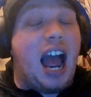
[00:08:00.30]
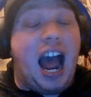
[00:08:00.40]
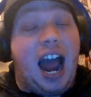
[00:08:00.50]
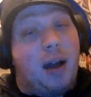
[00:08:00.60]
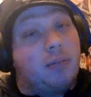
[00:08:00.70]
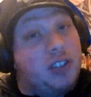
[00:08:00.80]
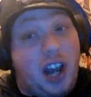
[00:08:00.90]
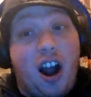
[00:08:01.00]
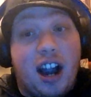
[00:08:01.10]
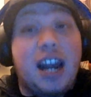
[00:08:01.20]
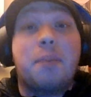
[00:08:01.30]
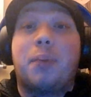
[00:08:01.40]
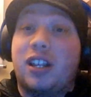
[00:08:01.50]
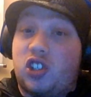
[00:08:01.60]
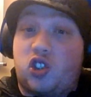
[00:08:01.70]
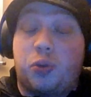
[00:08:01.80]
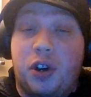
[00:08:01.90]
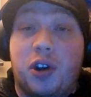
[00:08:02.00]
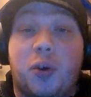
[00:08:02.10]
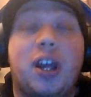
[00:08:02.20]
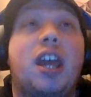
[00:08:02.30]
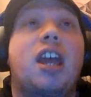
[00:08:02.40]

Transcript: I'm sorry, but it's true.